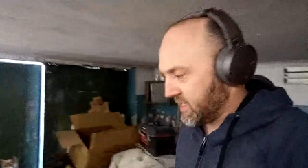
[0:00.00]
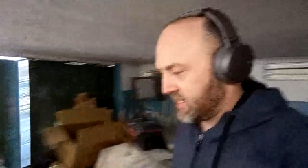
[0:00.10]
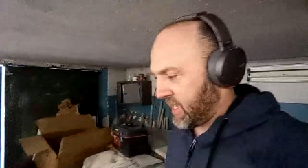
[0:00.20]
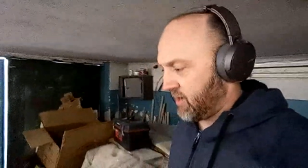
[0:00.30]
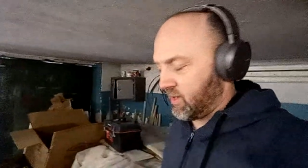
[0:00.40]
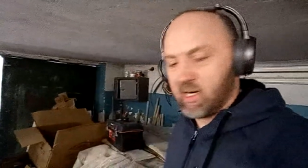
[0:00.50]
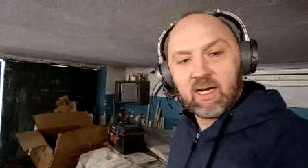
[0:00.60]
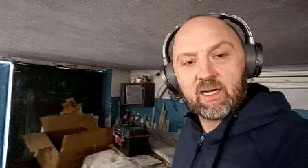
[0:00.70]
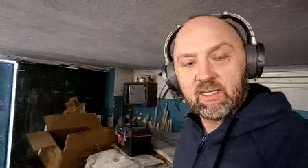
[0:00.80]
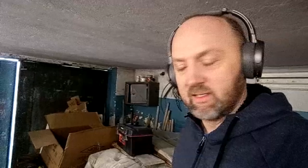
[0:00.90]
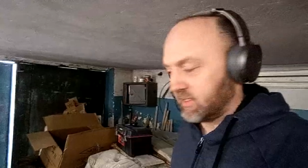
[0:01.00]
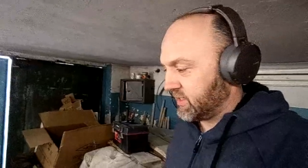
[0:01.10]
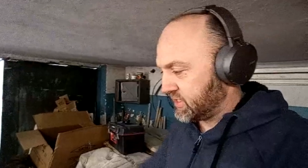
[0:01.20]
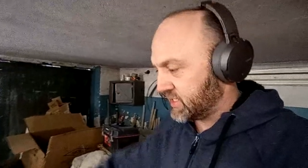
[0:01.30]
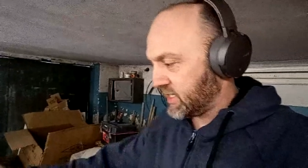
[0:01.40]
Now, uh,
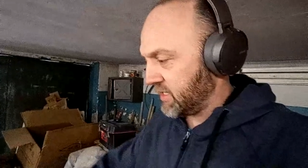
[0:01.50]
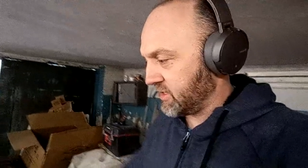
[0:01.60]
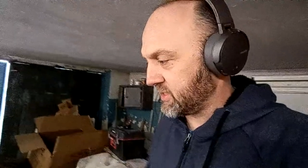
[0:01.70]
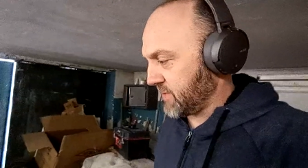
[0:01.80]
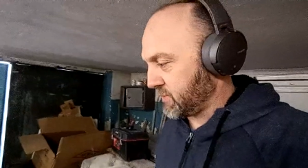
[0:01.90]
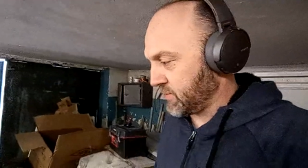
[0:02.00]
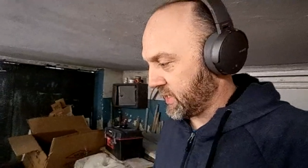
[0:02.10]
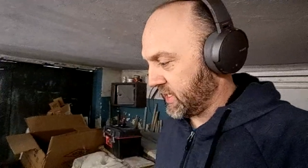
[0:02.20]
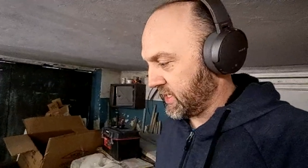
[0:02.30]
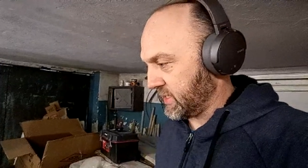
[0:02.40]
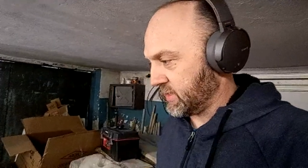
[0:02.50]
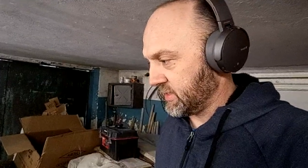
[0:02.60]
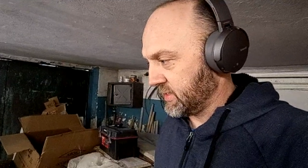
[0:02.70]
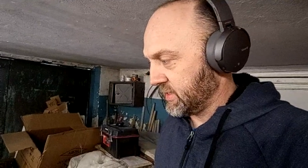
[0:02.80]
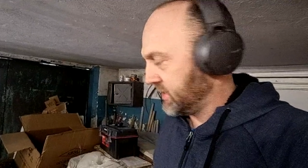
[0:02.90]
let's just get it hooked up to my, uh, to
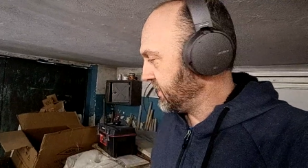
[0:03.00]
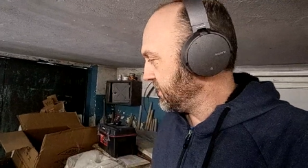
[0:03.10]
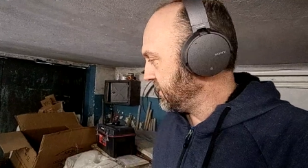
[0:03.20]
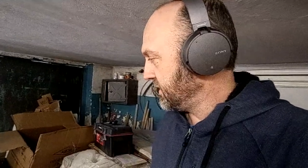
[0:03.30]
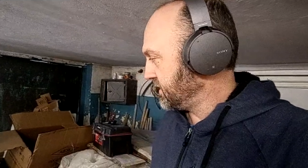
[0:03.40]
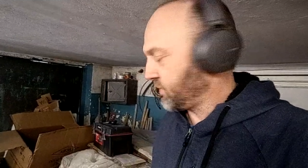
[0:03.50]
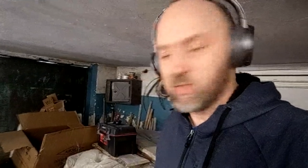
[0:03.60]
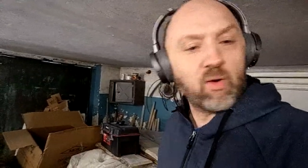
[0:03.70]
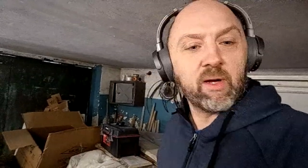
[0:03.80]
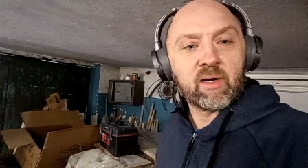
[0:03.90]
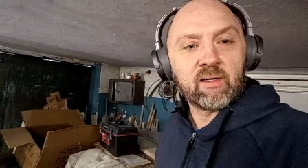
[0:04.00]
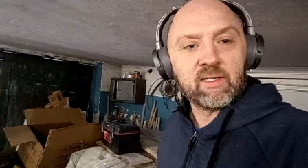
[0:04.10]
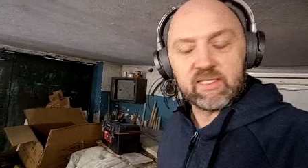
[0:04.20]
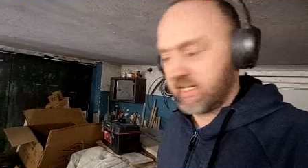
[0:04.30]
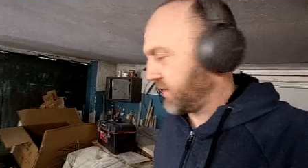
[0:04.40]
my joiner
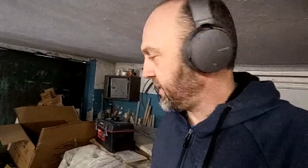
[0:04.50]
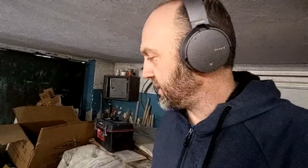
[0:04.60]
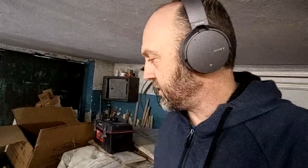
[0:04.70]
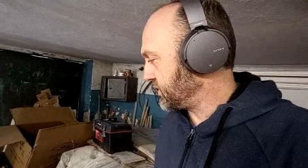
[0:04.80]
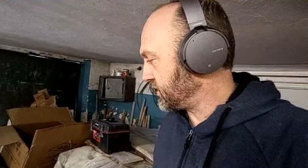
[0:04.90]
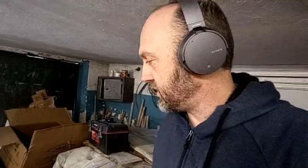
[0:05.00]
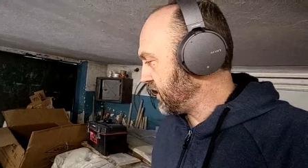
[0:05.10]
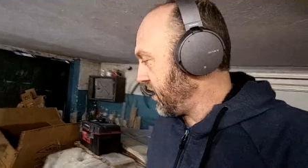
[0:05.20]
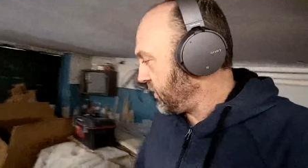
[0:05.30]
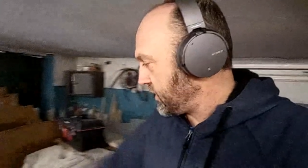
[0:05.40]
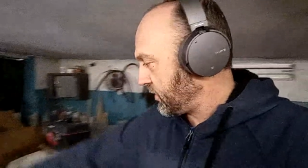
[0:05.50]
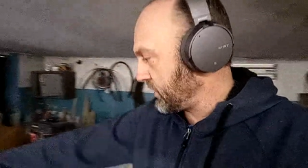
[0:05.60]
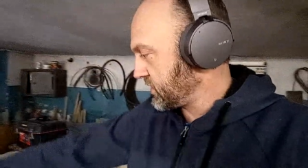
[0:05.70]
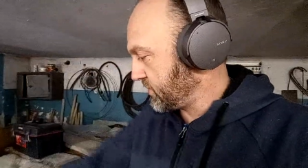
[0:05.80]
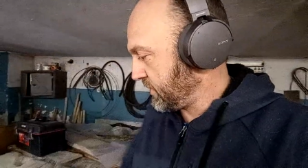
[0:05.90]
and see how that goes. Oh, you know
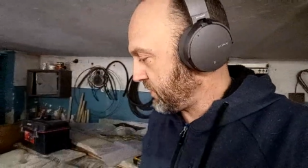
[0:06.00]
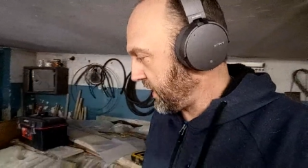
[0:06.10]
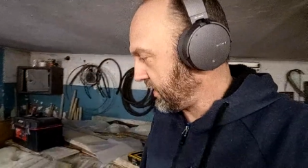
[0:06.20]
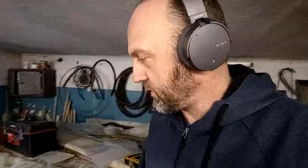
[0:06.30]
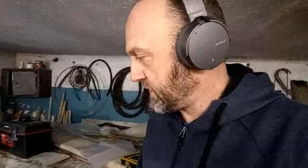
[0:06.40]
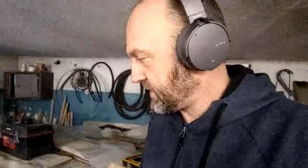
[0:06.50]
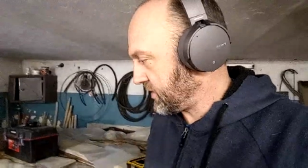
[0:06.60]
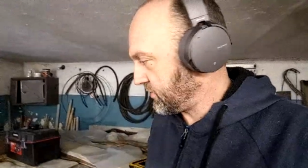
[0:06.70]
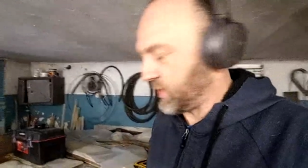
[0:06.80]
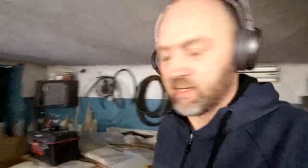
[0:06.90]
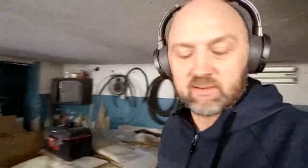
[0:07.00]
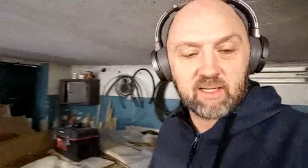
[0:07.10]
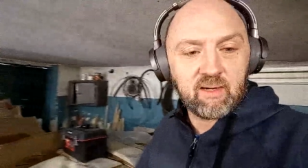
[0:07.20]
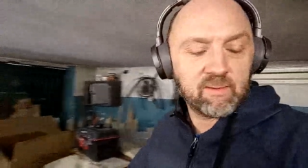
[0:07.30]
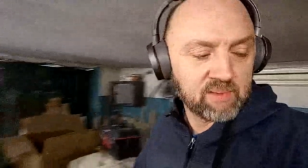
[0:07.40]
what? There's a big pile right there. Well,
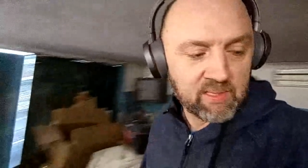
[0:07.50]
no,